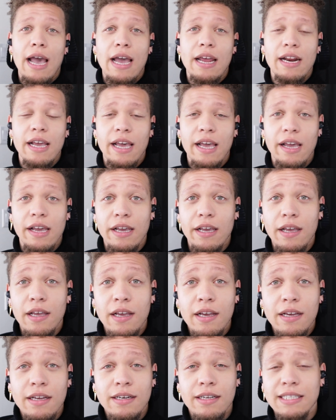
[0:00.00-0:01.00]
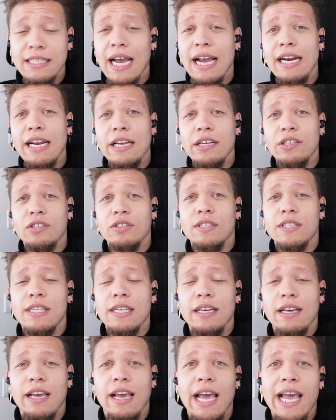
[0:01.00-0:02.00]
at a design
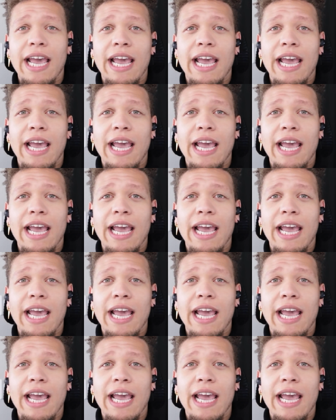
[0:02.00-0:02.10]
agency,